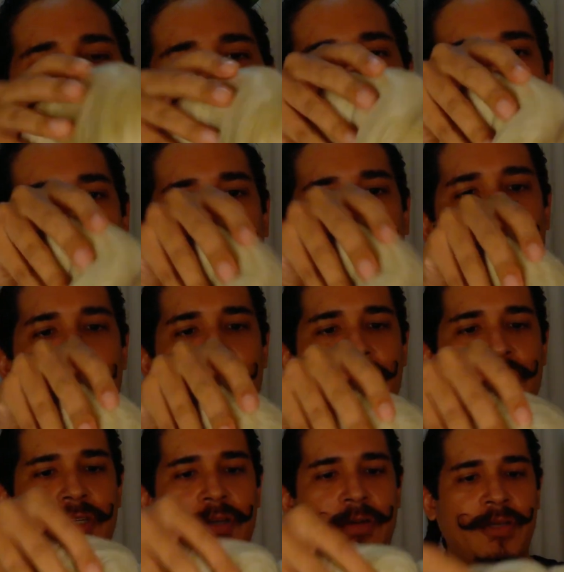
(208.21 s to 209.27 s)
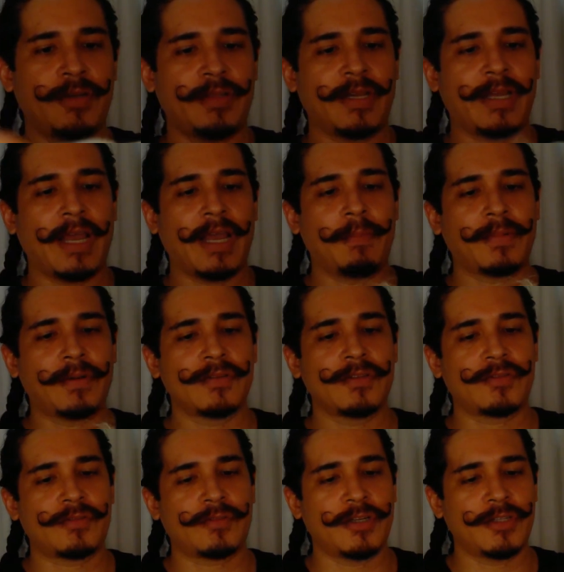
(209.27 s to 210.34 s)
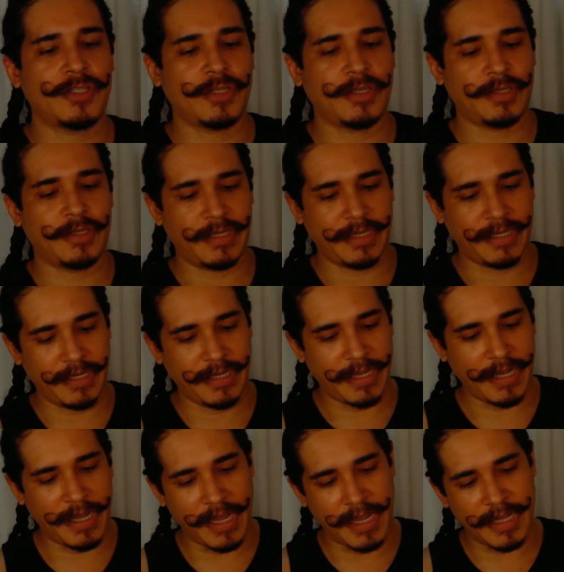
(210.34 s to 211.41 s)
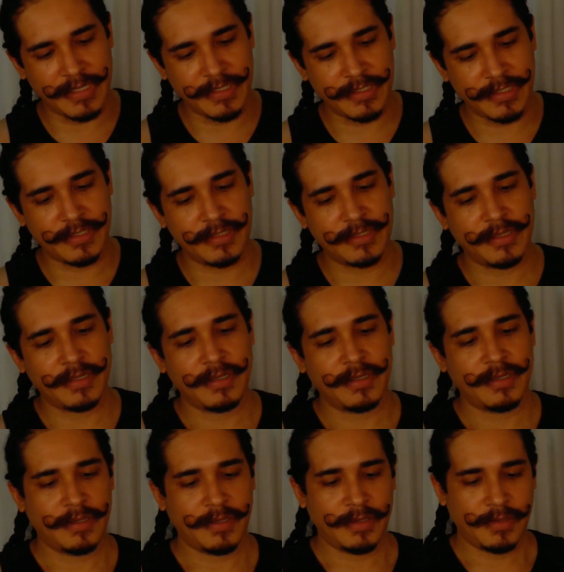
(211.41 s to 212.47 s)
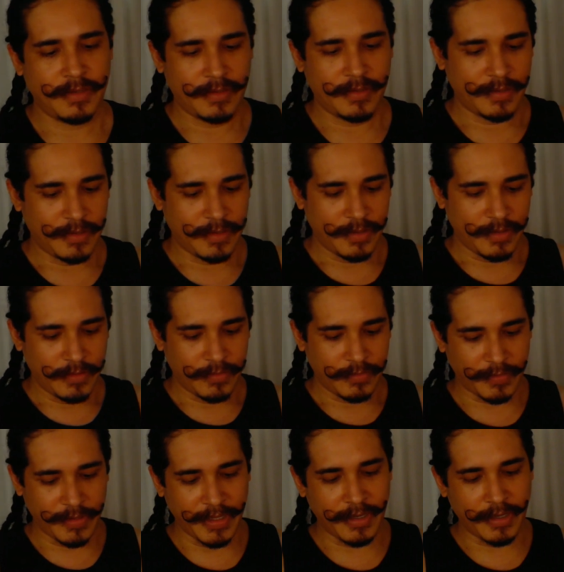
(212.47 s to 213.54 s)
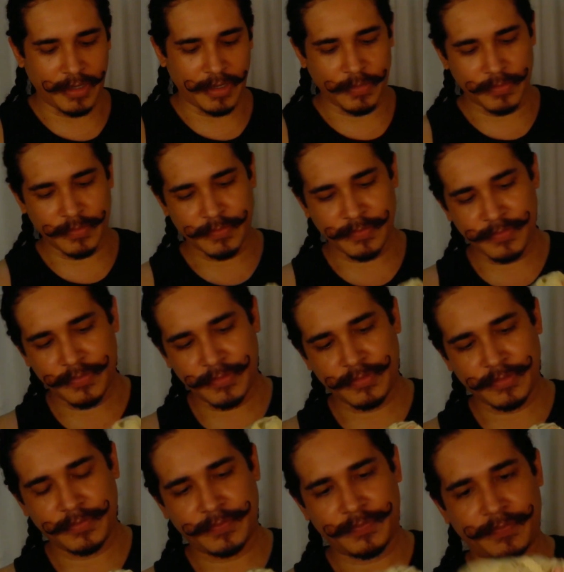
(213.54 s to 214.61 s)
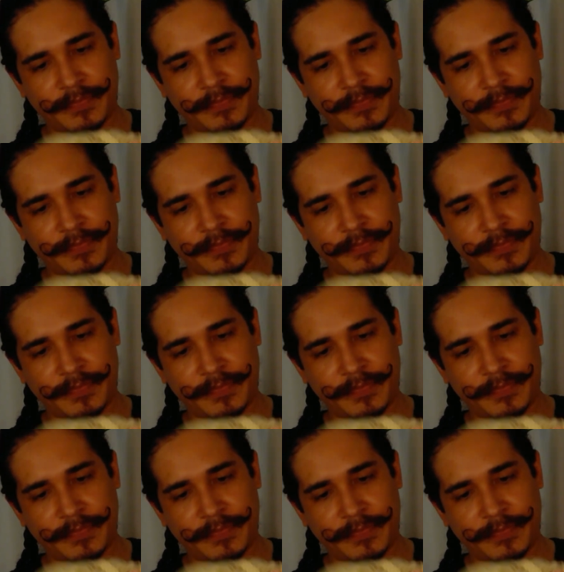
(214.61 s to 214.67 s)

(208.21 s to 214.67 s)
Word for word: let me show you the cap construction. It has three combs,